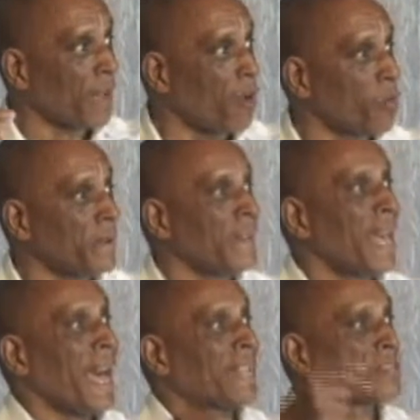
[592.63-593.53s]
how we've
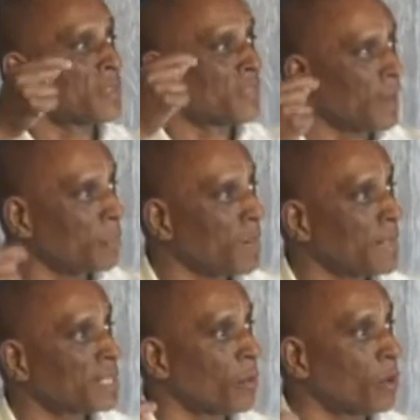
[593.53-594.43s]
had to
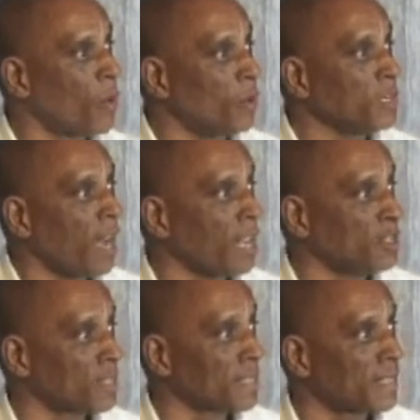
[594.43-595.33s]
supplement our own
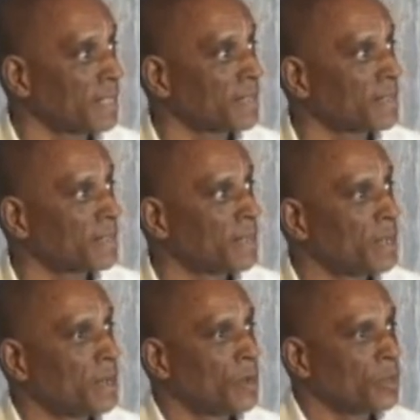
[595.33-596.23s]
consciousness
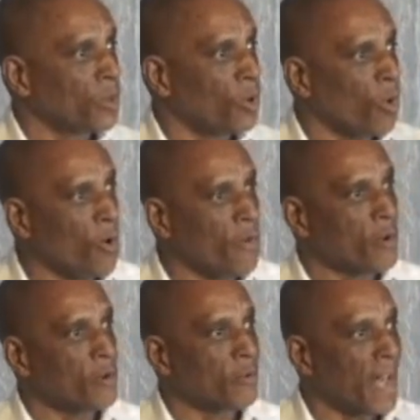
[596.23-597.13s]
to
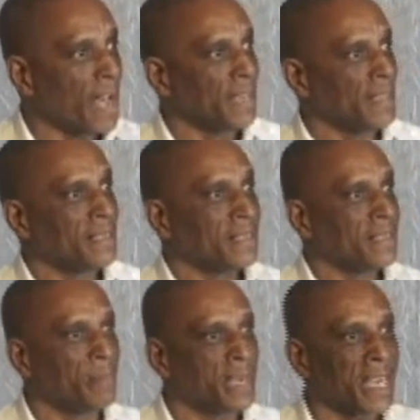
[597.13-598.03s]
override
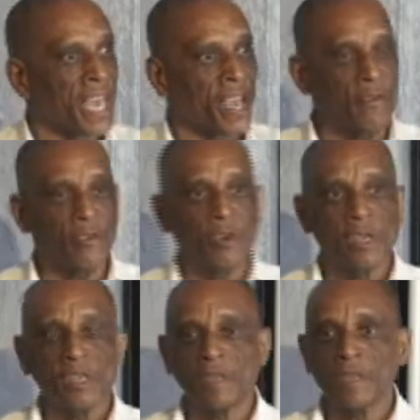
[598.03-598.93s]
the
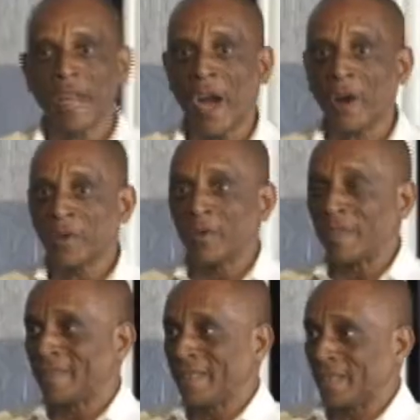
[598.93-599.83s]
behavioral
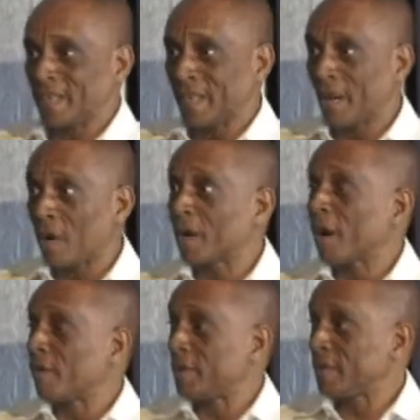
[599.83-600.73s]
characteristics in our
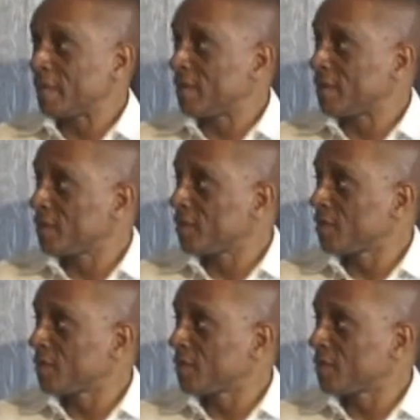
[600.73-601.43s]
currencies